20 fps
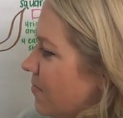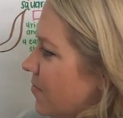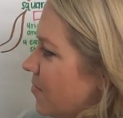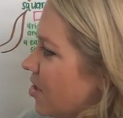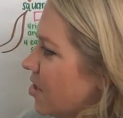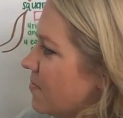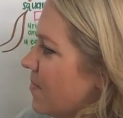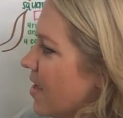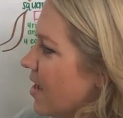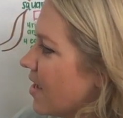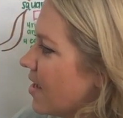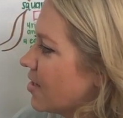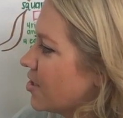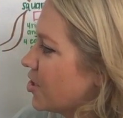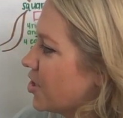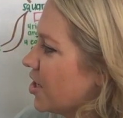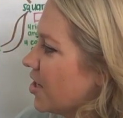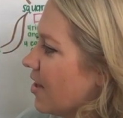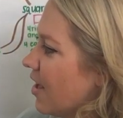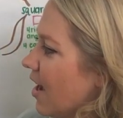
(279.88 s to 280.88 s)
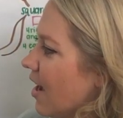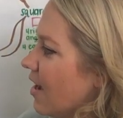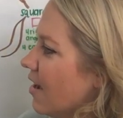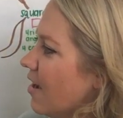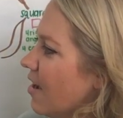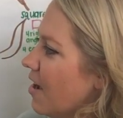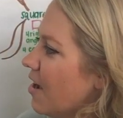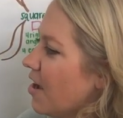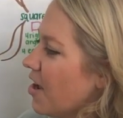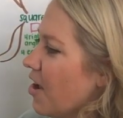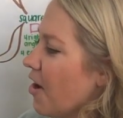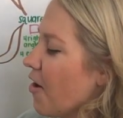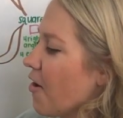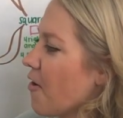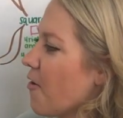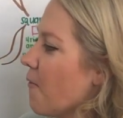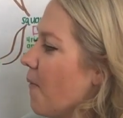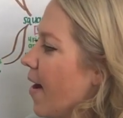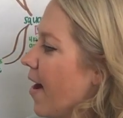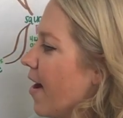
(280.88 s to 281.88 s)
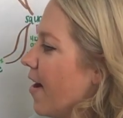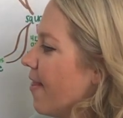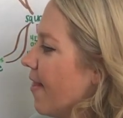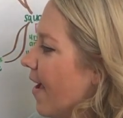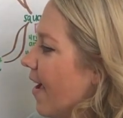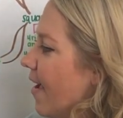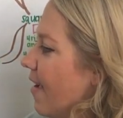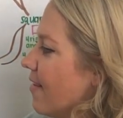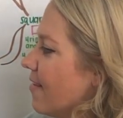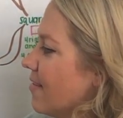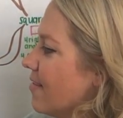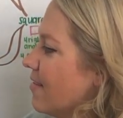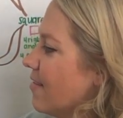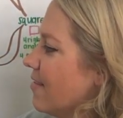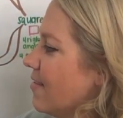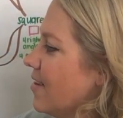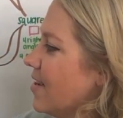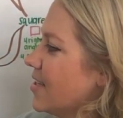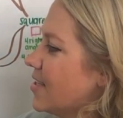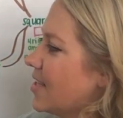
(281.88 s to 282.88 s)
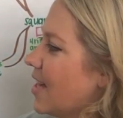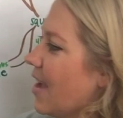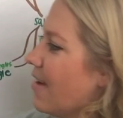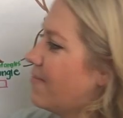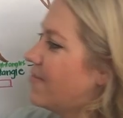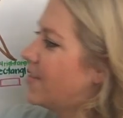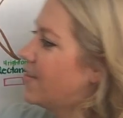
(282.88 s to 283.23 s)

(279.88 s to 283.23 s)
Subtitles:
Just making sure that you're aware that these have